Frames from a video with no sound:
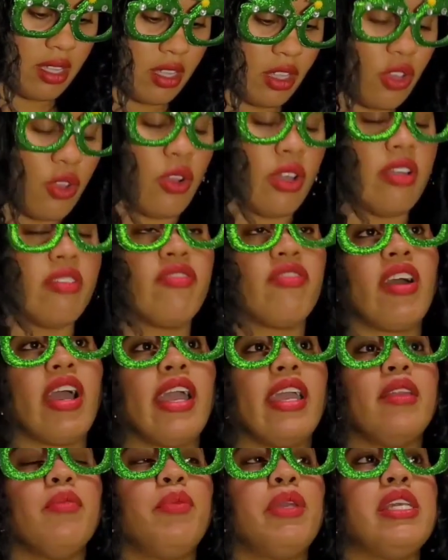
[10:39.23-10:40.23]
You're going to
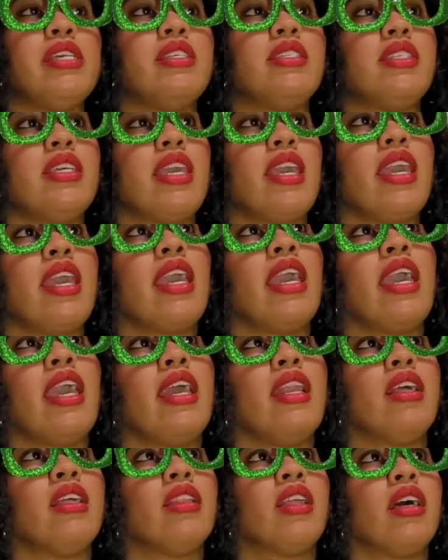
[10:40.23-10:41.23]
find PCA
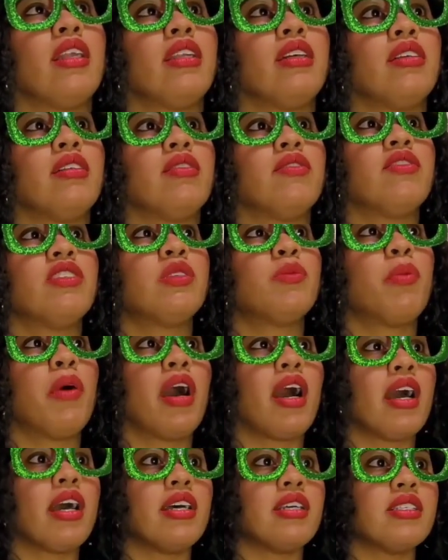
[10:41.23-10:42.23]
in a lot of
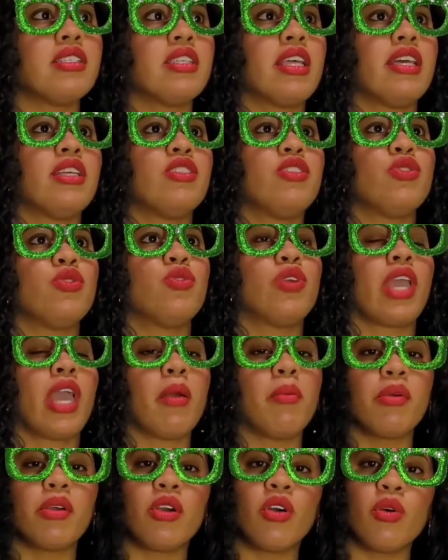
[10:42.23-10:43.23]
spas that do
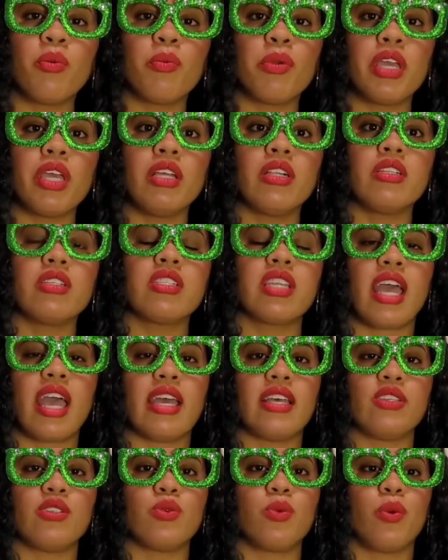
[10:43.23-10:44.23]
chemical peels
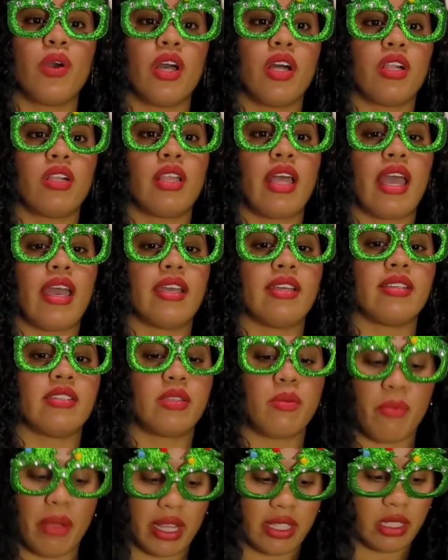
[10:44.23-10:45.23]
as well as
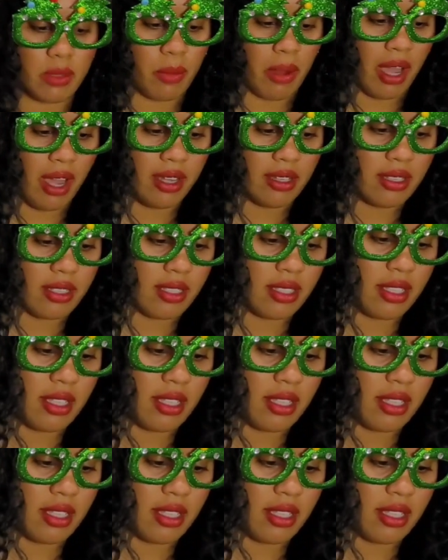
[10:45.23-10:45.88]
med spas.